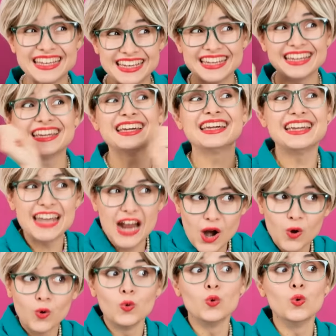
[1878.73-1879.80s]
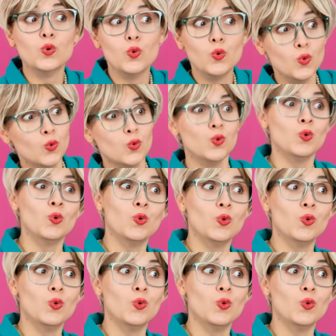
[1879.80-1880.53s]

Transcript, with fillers: You're doing great, honey.